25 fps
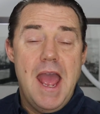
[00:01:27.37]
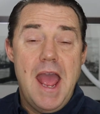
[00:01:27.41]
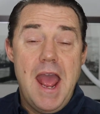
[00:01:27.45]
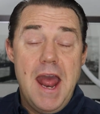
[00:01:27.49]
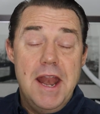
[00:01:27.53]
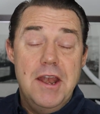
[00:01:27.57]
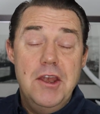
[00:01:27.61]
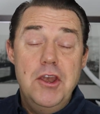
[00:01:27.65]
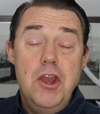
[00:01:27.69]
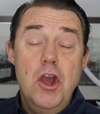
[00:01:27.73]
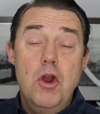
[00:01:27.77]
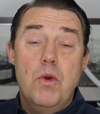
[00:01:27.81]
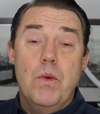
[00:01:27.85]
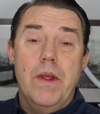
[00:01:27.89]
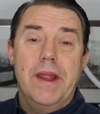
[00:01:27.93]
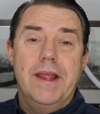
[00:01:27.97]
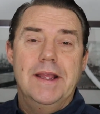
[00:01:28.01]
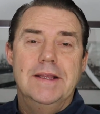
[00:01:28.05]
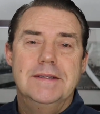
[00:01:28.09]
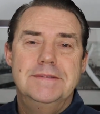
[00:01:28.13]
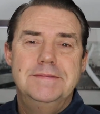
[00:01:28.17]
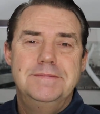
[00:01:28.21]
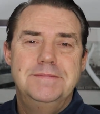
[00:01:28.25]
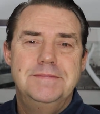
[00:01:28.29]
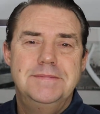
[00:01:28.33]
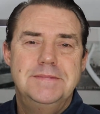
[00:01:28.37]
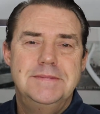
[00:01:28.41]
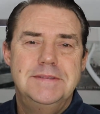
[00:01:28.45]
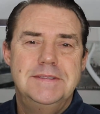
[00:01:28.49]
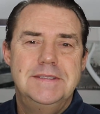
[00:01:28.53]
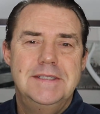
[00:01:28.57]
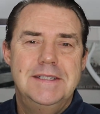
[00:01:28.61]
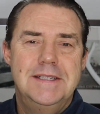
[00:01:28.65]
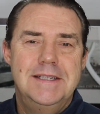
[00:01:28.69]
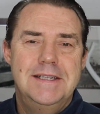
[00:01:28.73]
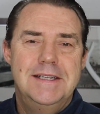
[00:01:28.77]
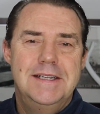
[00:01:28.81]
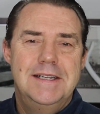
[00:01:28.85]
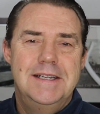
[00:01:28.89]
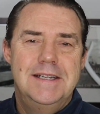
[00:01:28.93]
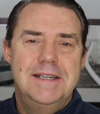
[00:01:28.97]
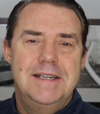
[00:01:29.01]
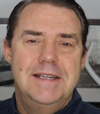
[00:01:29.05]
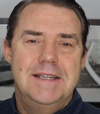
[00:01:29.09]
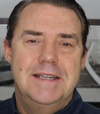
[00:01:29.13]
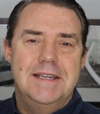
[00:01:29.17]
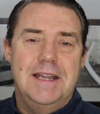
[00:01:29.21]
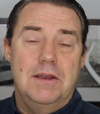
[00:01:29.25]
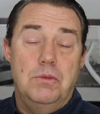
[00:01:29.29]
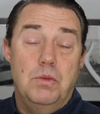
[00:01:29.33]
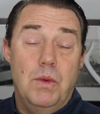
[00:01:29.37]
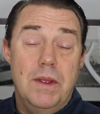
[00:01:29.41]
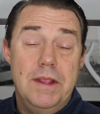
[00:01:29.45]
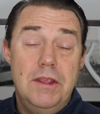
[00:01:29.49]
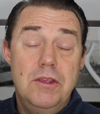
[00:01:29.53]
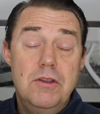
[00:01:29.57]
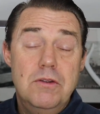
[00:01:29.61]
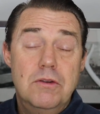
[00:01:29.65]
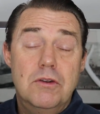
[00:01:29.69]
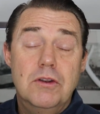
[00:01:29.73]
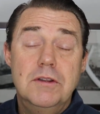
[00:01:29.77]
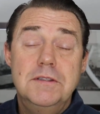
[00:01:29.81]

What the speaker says: And knowing that when you